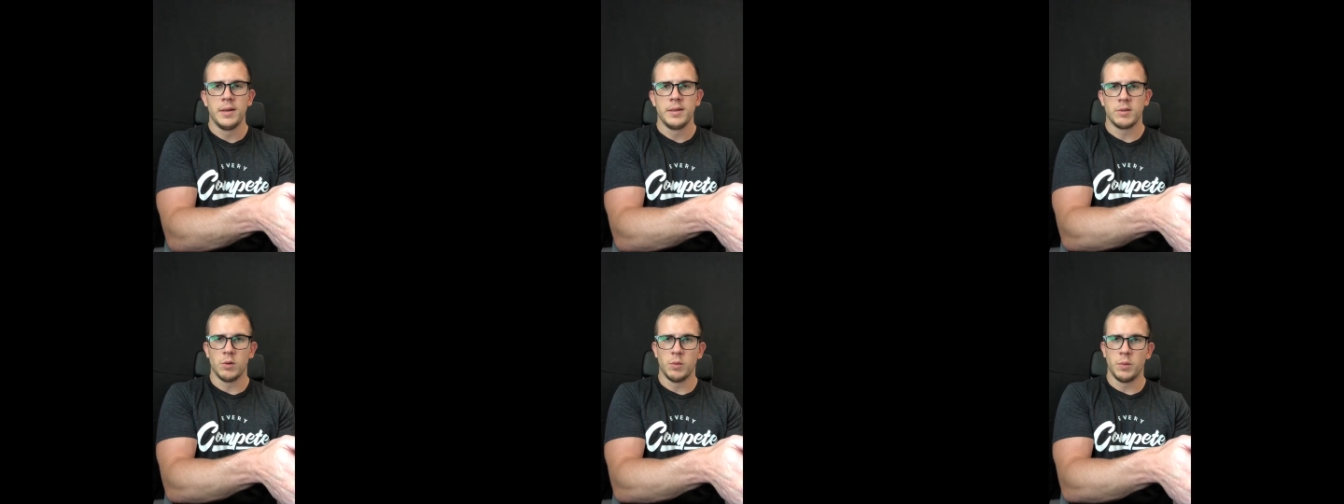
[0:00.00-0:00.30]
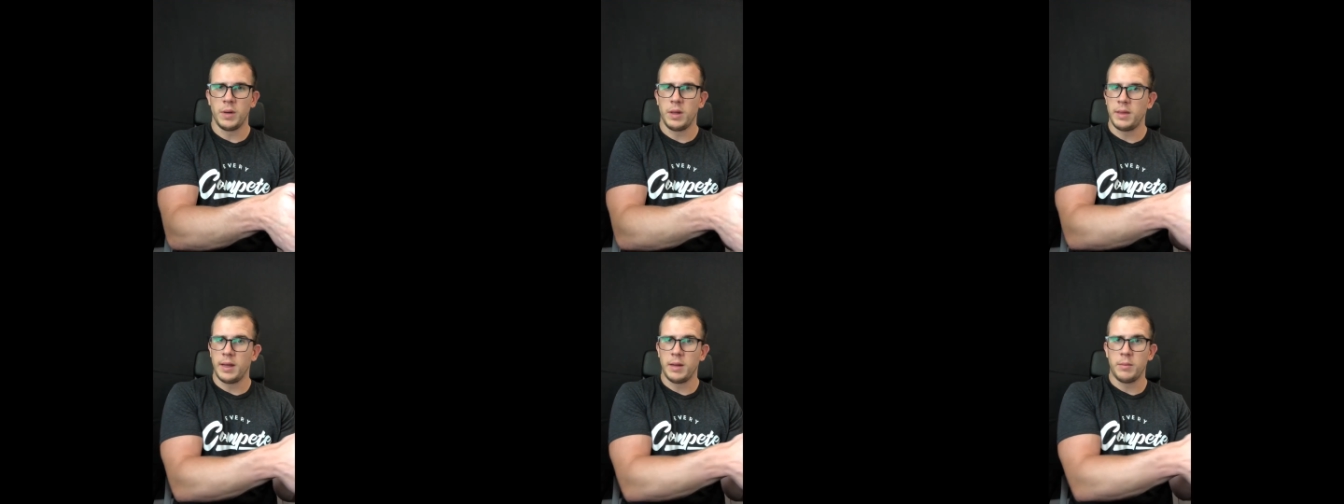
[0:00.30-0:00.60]
so
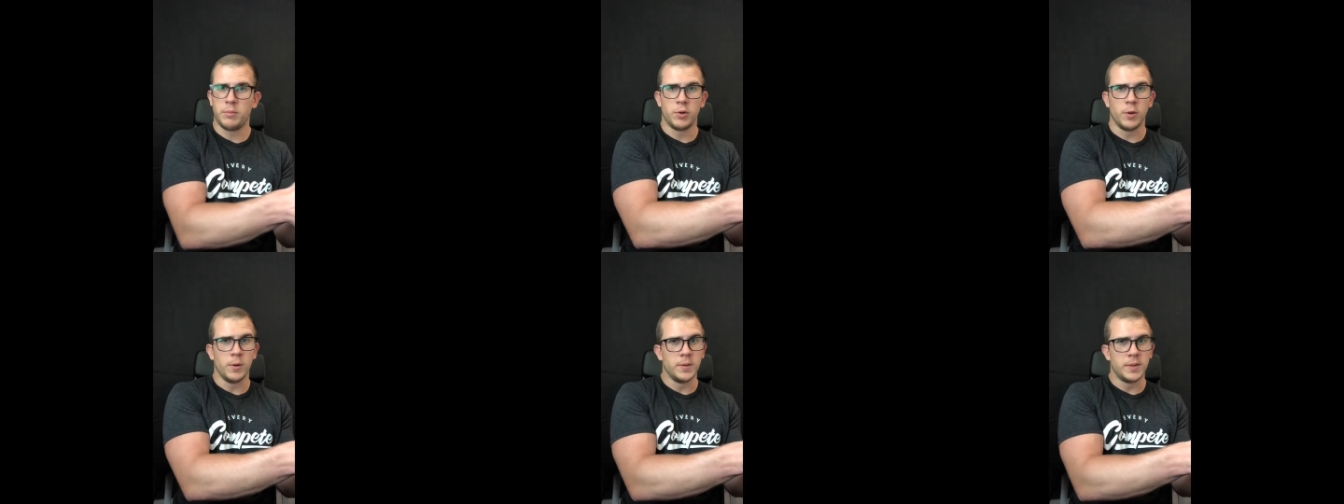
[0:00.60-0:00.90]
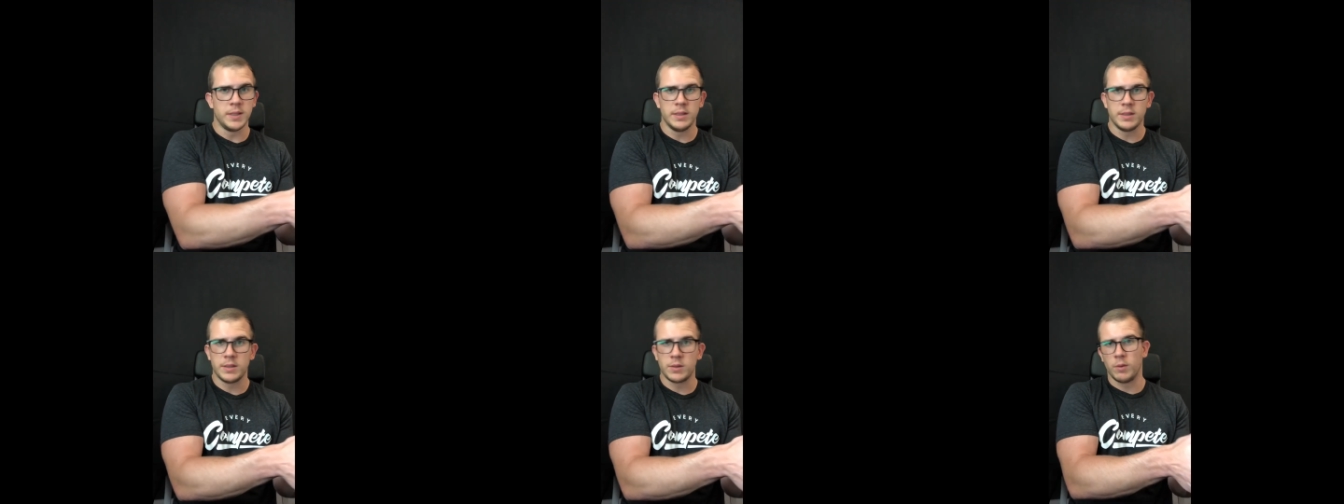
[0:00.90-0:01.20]
when we think
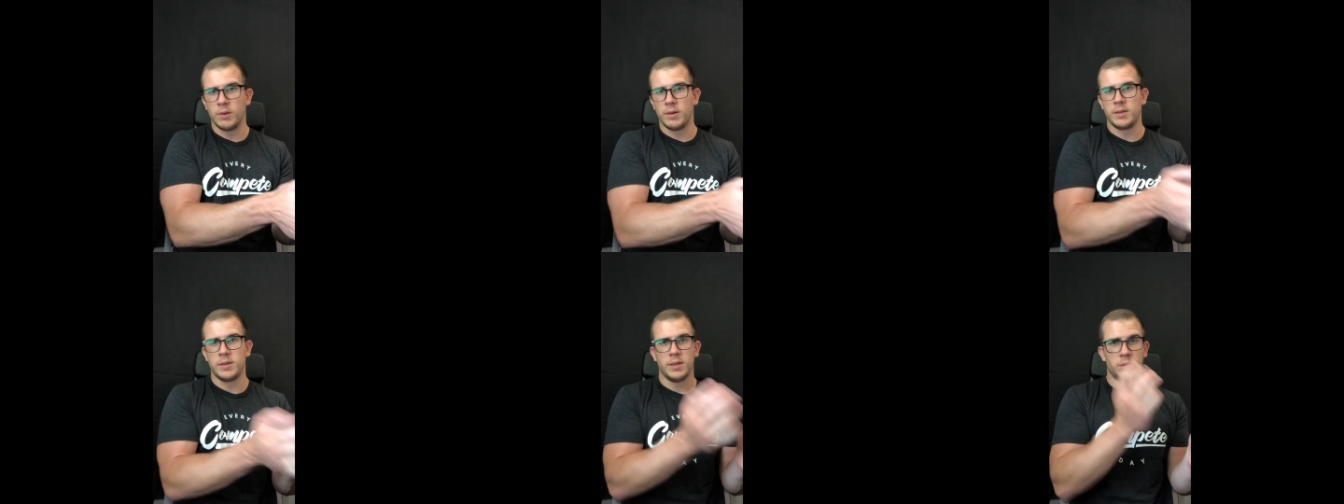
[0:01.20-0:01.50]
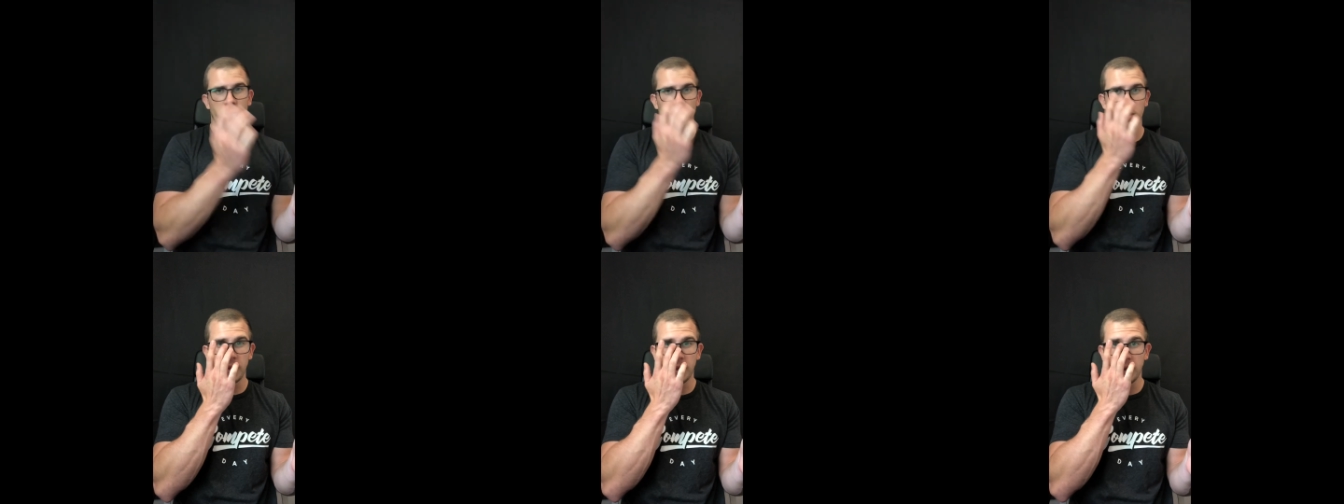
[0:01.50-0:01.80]
protein
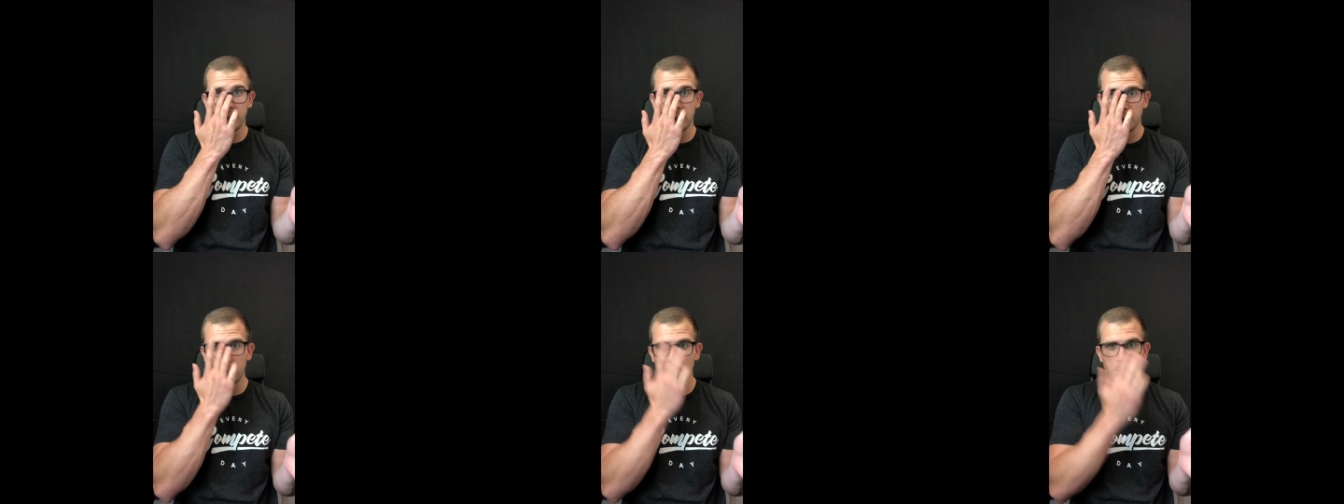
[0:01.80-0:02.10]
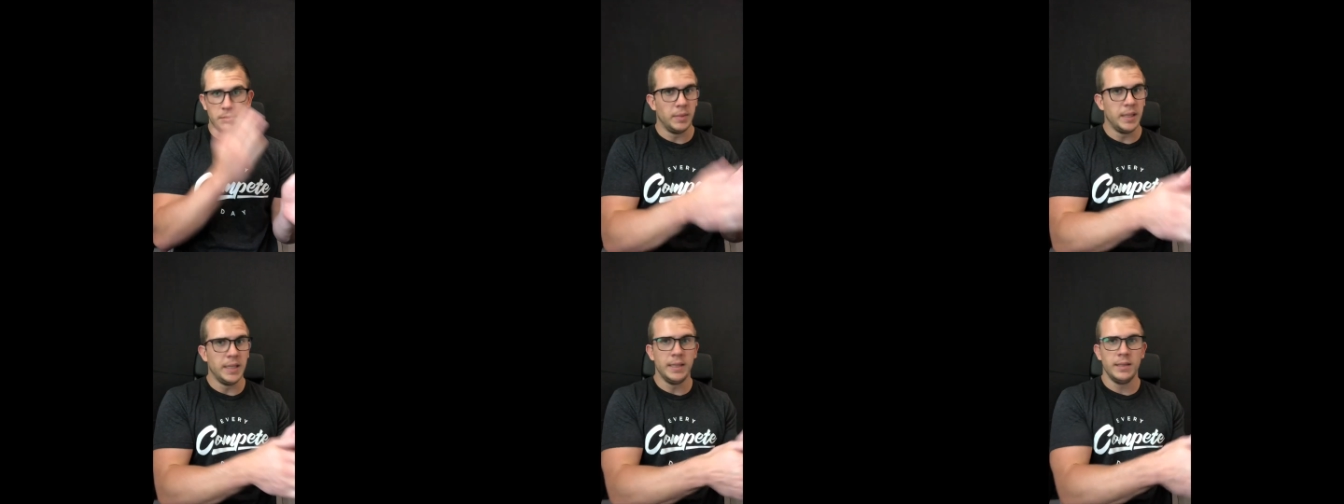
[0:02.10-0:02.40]
sources, we're
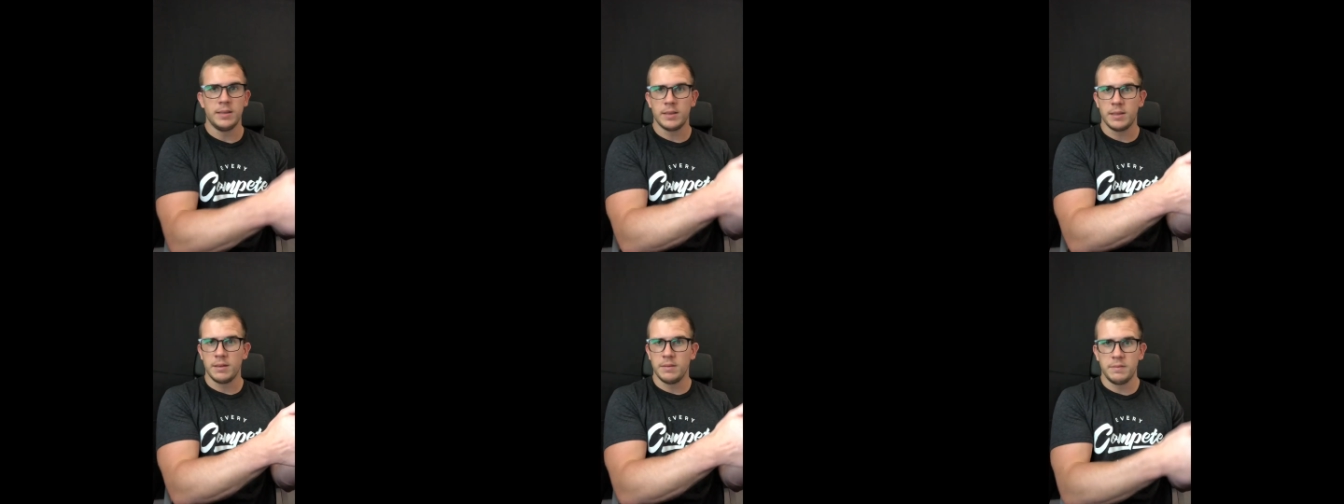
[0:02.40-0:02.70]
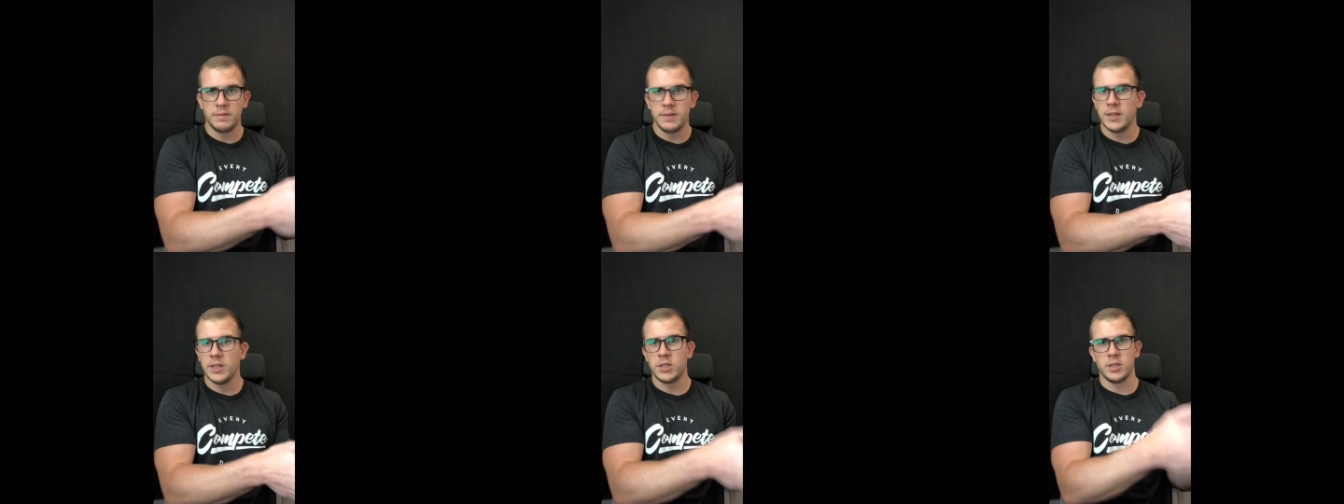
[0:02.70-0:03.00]
thinking meats
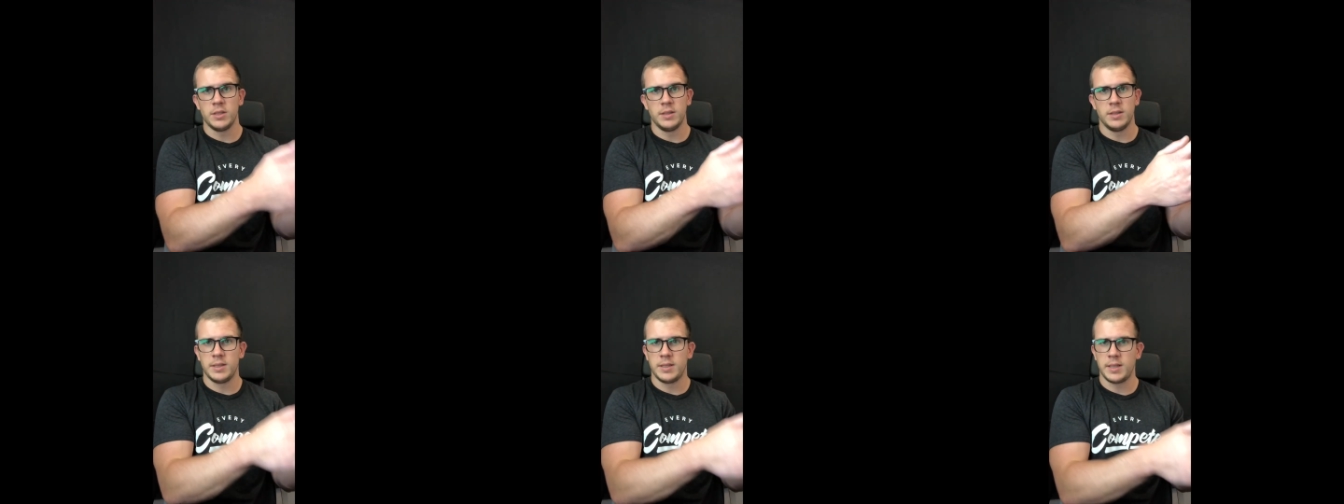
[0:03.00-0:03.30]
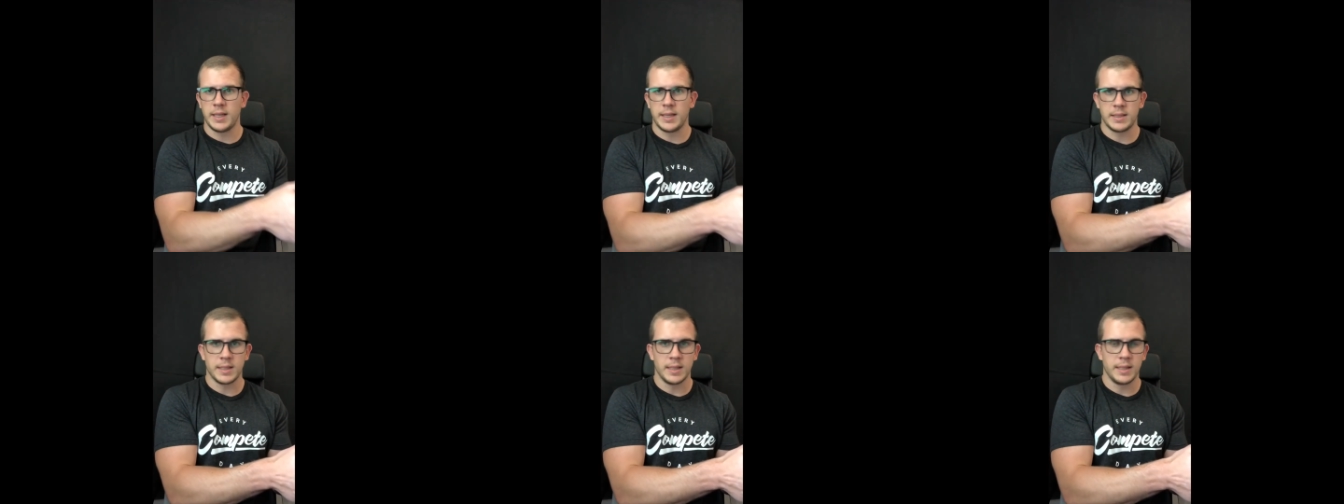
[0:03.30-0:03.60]
and fishes,
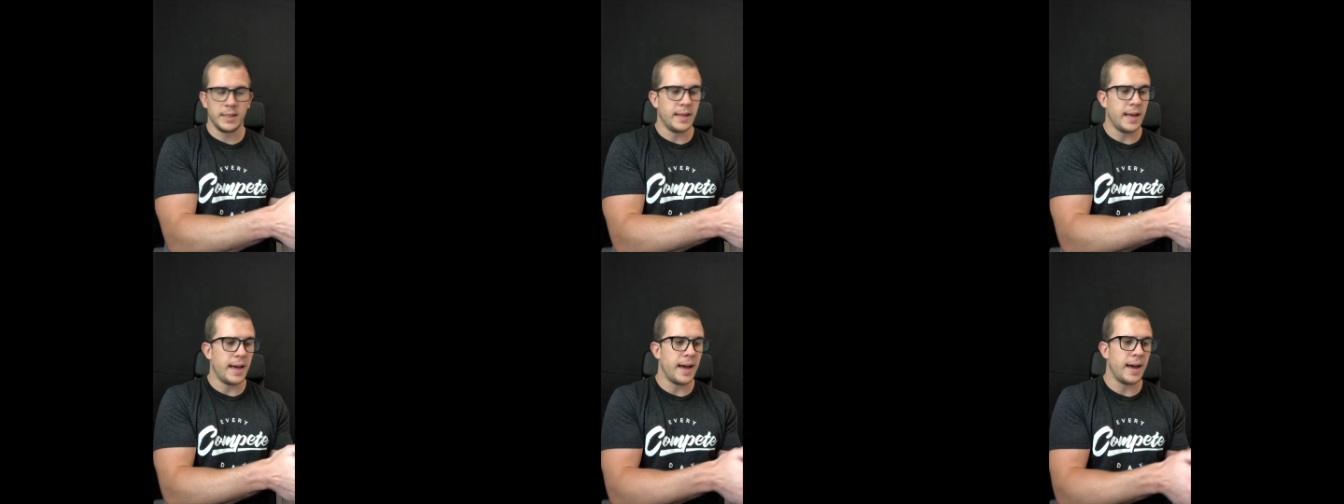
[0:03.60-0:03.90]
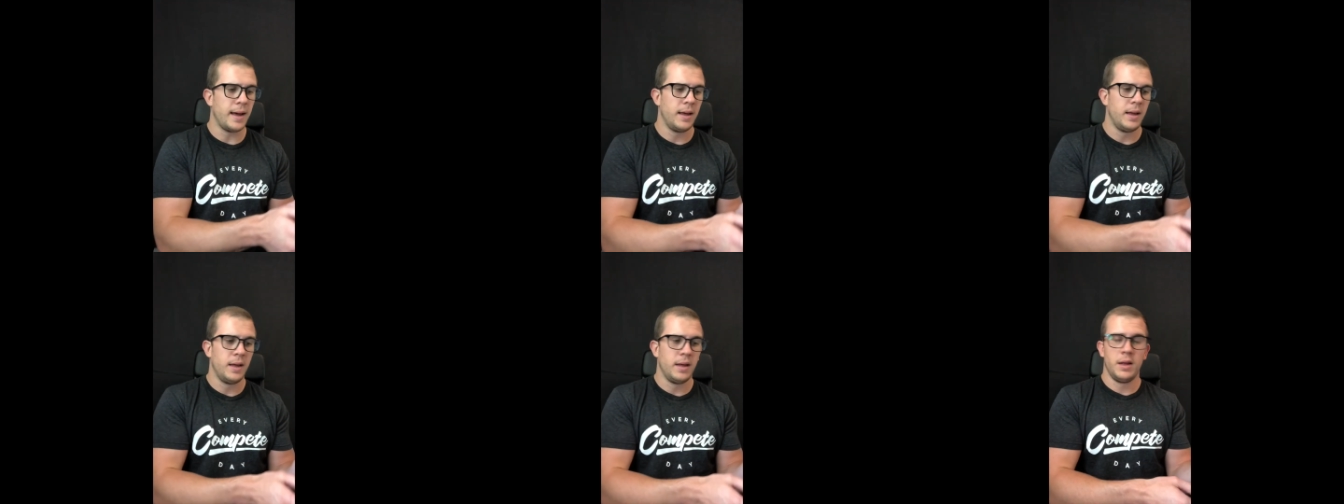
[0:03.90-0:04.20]
things like
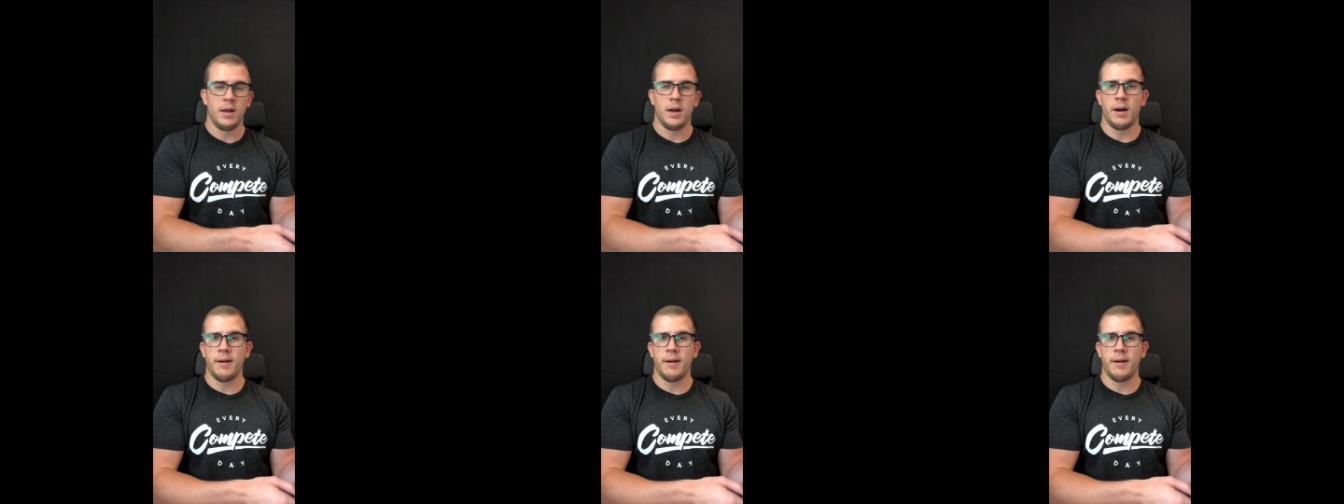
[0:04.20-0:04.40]
that.